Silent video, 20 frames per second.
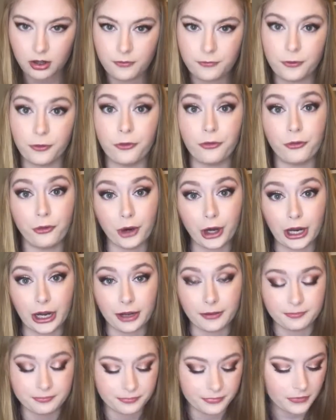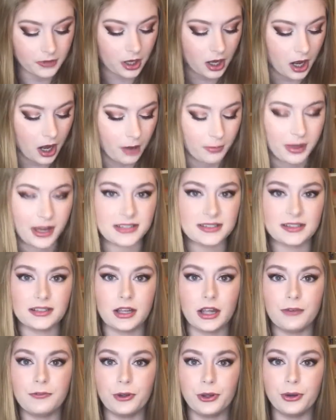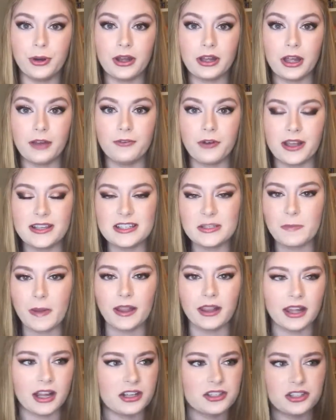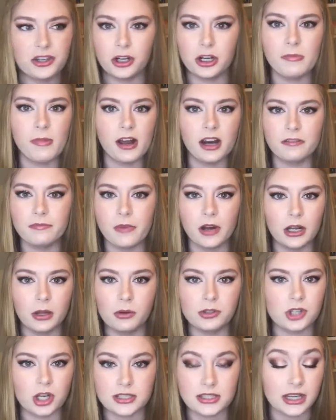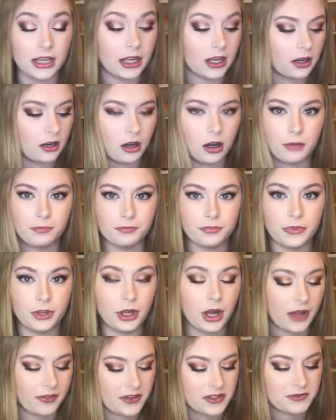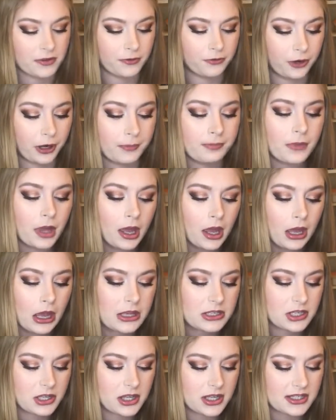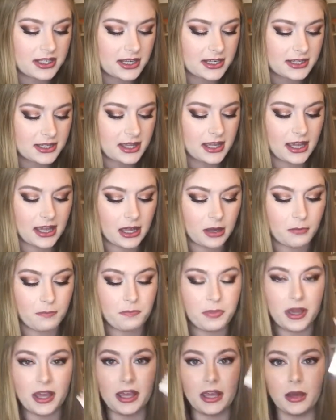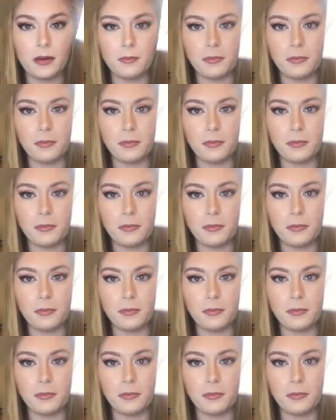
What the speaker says: for free. Because if I spent like a certain amount of money, which I did, you got this for free. So this is the B